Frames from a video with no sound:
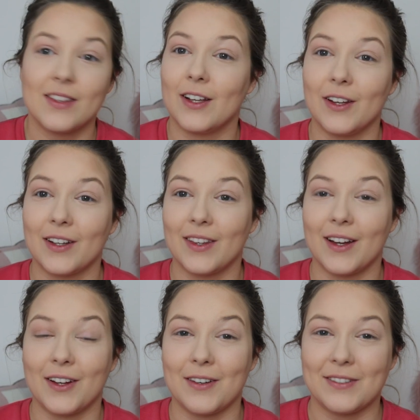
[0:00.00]
the look that
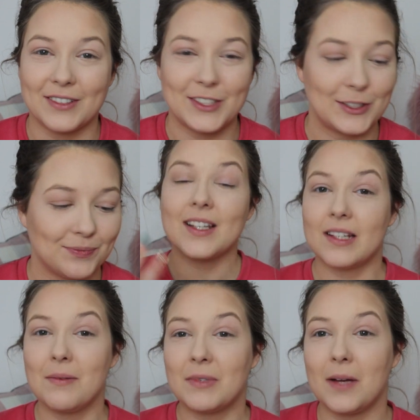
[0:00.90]
I go for.
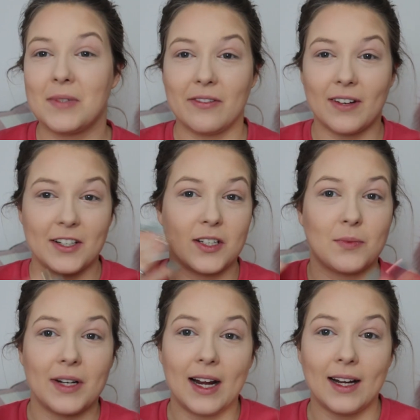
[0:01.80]
Sometimes if I just
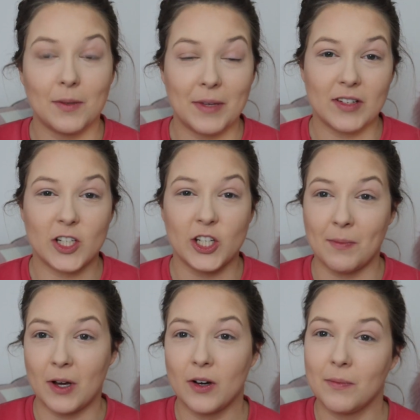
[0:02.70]
want a little bit of
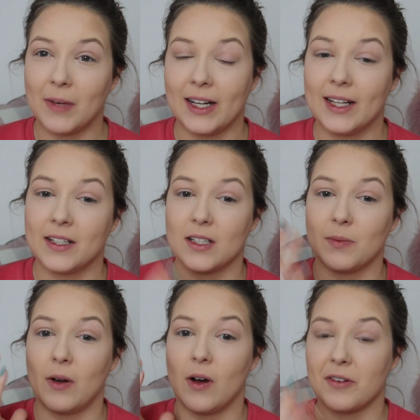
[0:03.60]
shimmer on my lid as
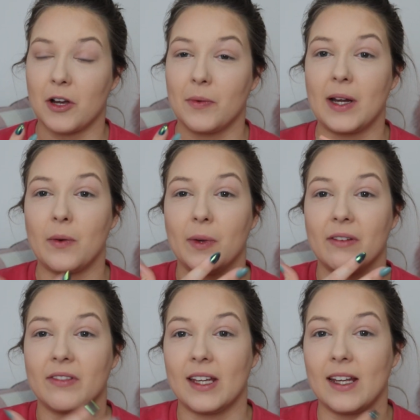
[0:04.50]
well, I'll go in
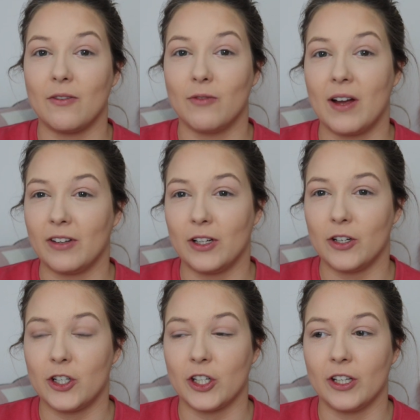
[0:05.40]
with the
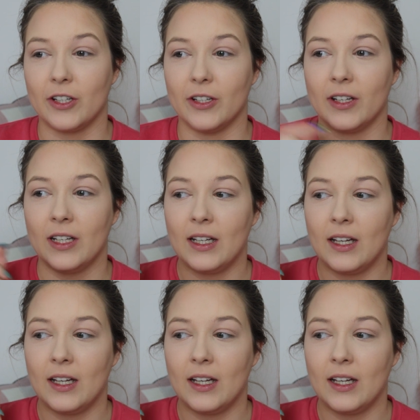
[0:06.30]
Revolution